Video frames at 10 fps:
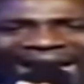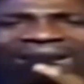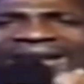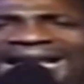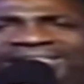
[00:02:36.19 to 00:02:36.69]

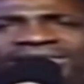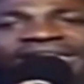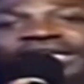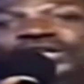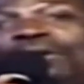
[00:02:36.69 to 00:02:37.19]
When
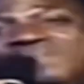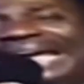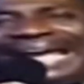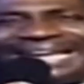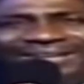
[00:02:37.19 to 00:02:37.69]
last did you
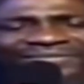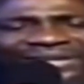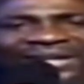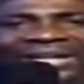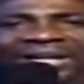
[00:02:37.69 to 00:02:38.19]

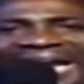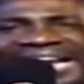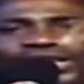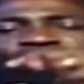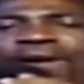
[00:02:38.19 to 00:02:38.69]
behave
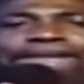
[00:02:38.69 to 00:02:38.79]
like